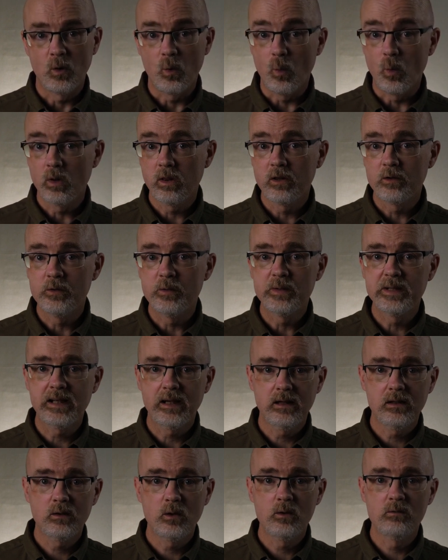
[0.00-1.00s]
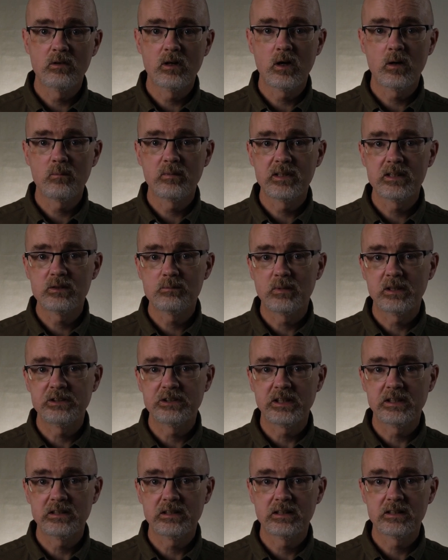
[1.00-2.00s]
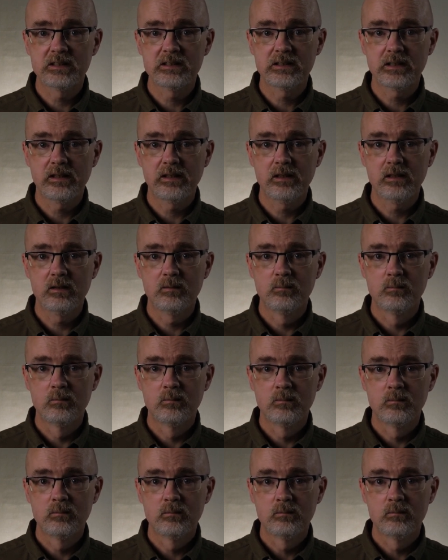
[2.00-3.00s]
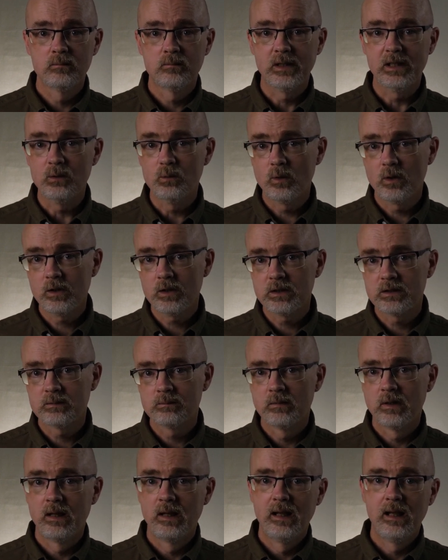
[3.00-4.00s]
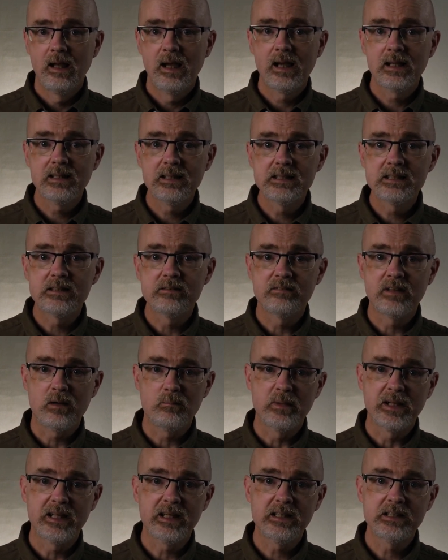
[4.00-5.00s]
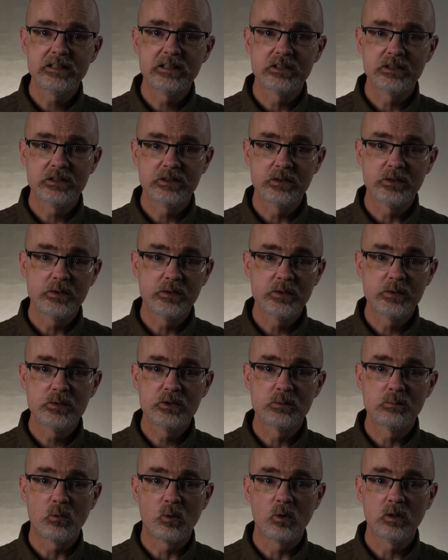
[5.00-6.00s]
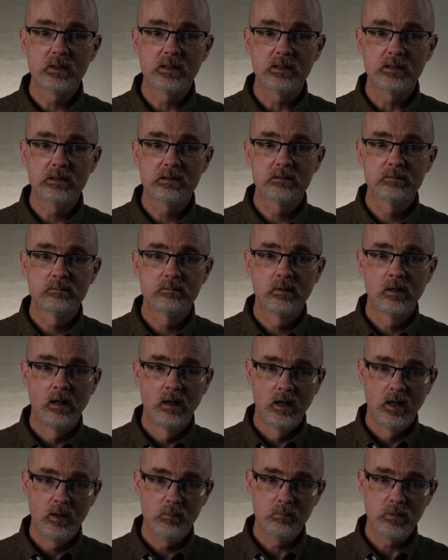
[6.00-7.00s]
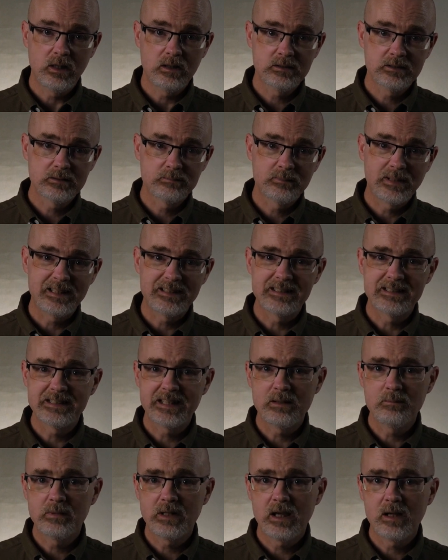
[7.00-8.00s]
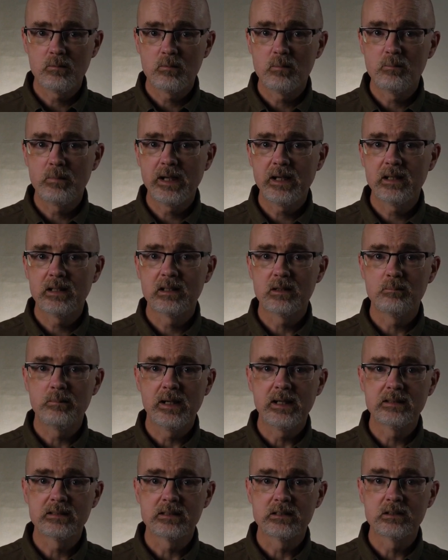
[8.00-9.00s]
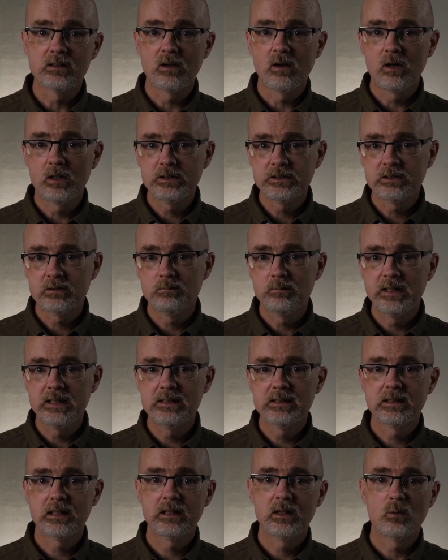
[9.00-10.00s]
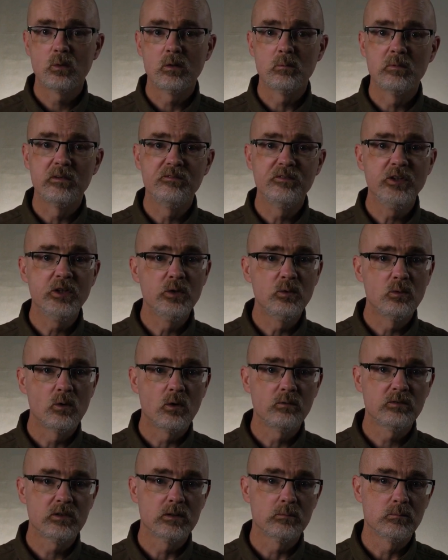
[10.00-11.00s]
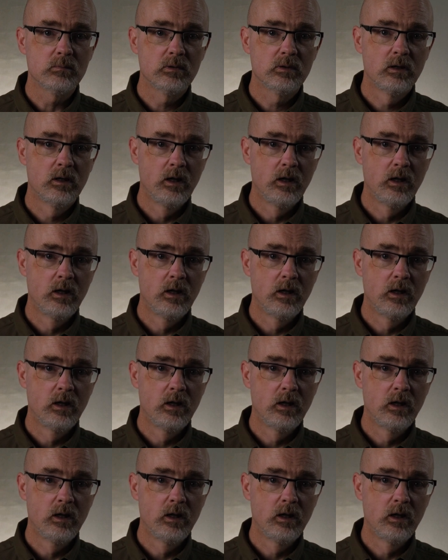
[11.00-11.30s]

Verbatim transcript: Although you can overcome this by changing the scale, it works, at least if the applications you use support it, but at the same time, making the pixels larger means that there will be fewer of them.